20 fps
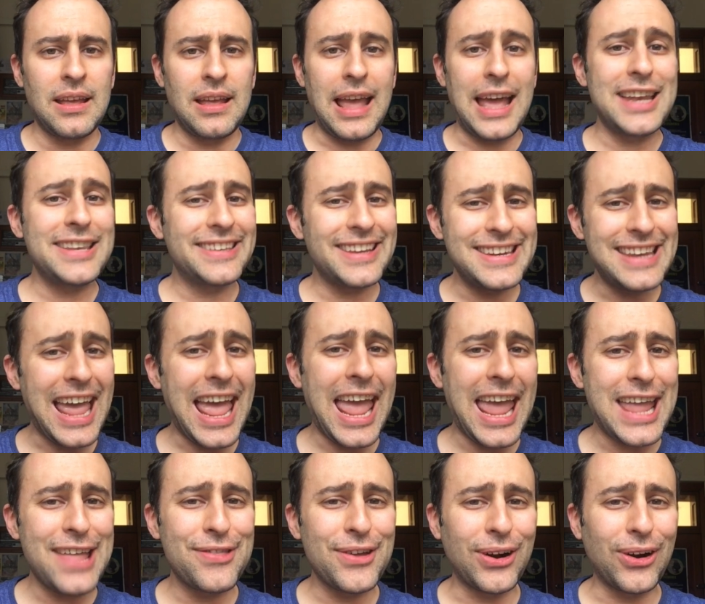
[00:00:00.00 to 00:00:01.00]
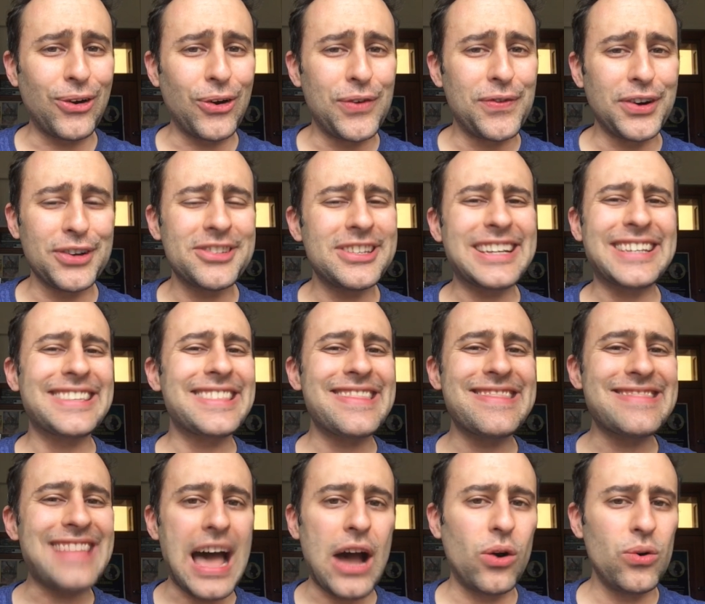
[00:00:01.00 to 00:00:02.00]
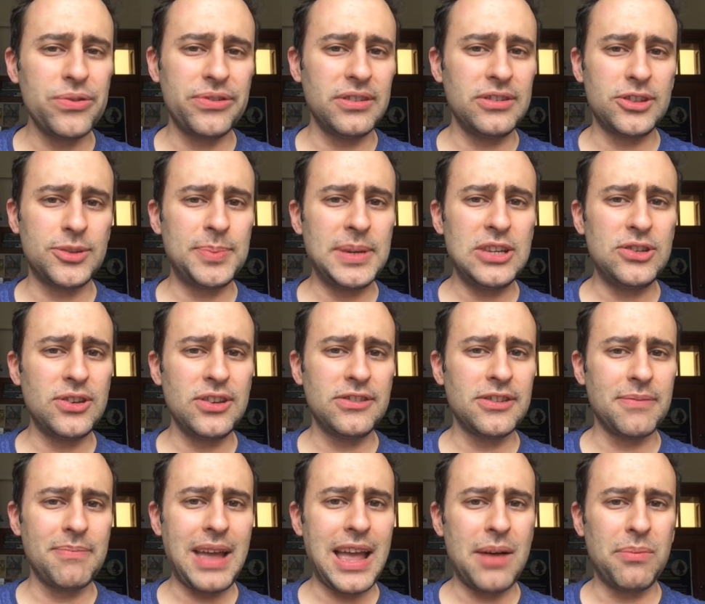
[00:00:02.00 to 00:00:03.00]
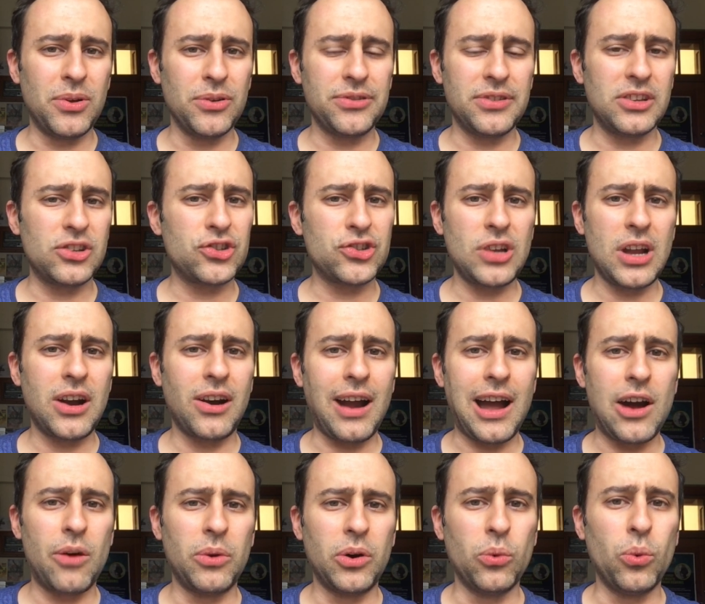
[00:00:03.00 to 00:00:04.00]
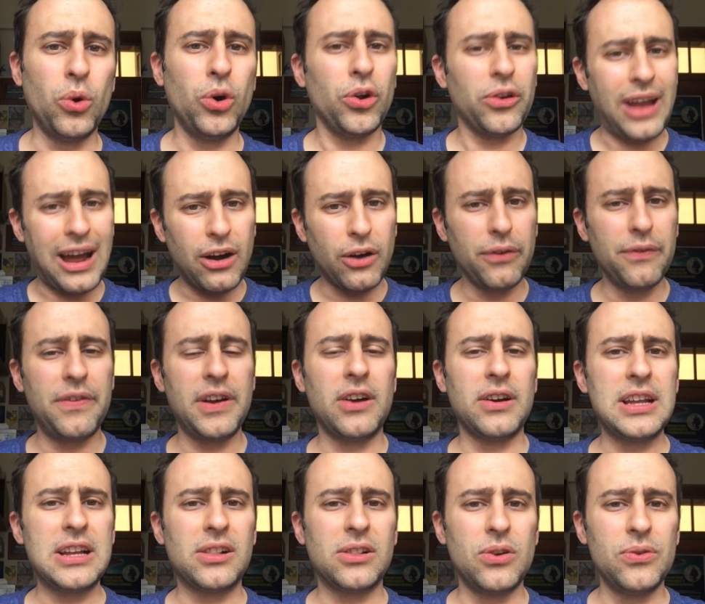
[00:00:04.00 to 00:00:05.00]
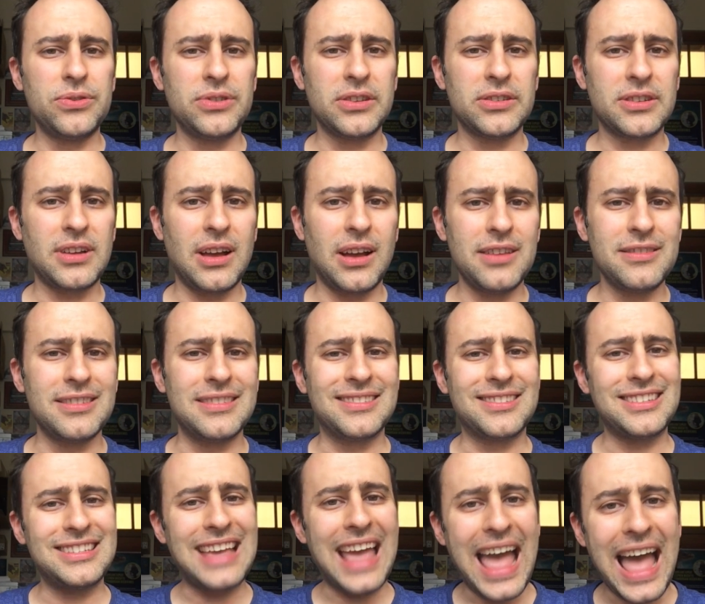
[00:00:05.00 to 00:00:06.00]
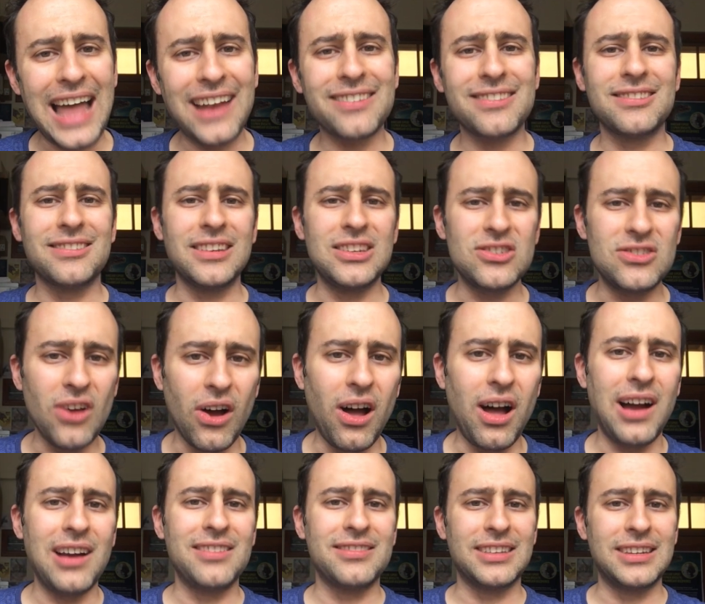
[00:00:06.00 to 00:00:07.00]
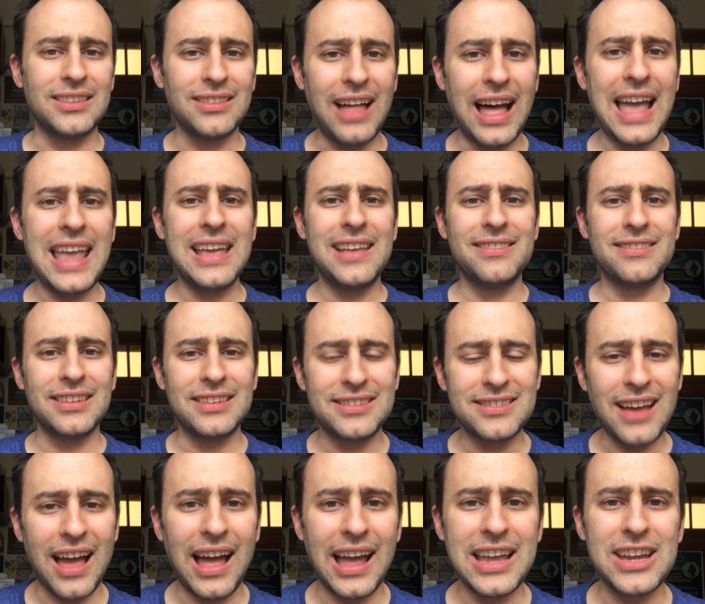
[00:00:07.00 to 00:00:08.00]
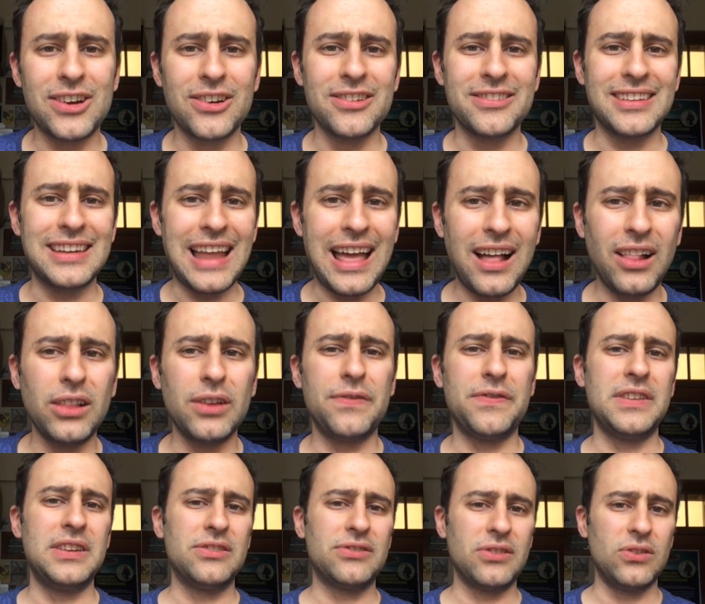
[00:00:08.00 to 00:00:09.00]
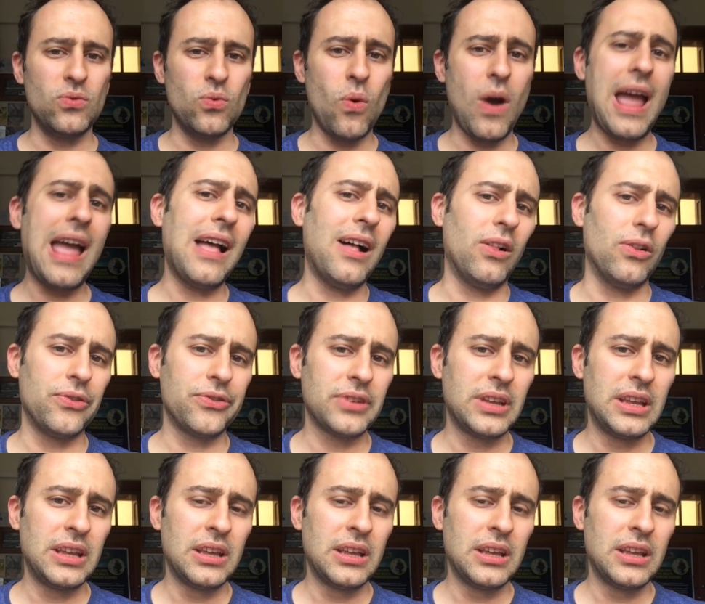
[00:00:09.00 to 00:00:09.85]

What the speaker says: And today, there are over 6,000 species of mammals that share our world, our very closest cousins, cats and dogs and lions and tigers and elephants and whales.